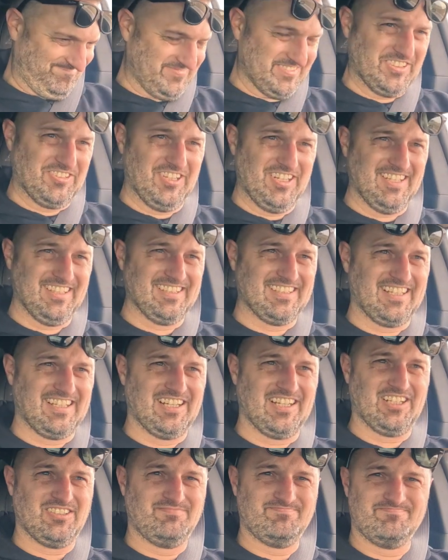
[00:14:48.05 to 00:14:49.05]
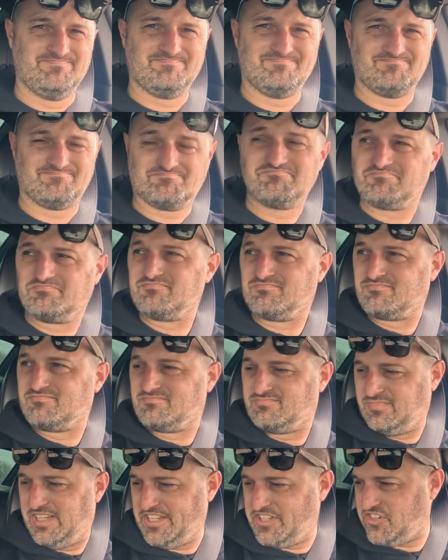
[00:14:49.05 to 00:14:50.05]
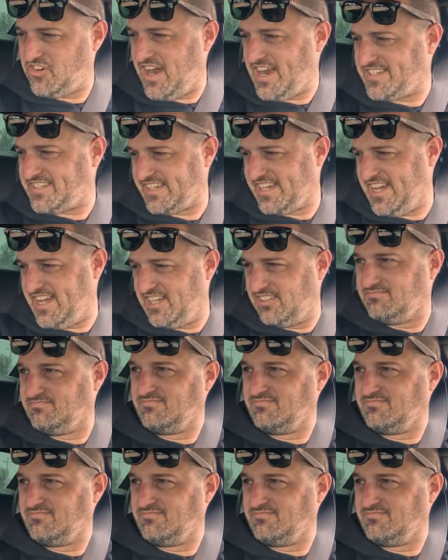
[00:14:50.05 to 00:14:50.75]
Well, it strikes again.